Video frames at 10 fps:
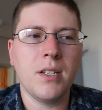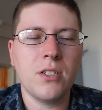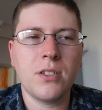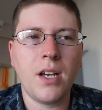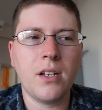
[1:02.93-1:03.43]
And it
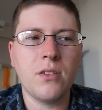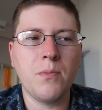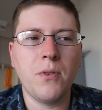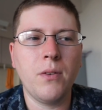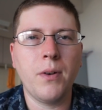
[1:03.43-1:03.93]
just got to the
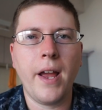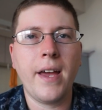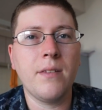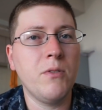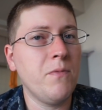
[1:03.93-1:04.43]
point where I
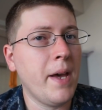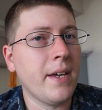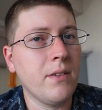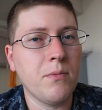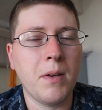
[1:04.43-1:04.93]
had to move
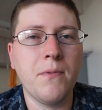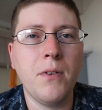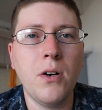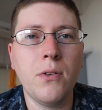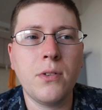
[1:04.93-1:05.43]
back in with my
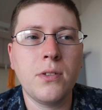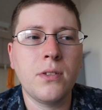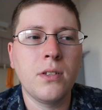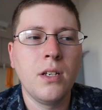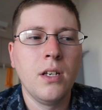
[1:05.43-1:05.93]

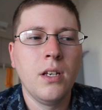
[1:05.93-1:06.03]
folks.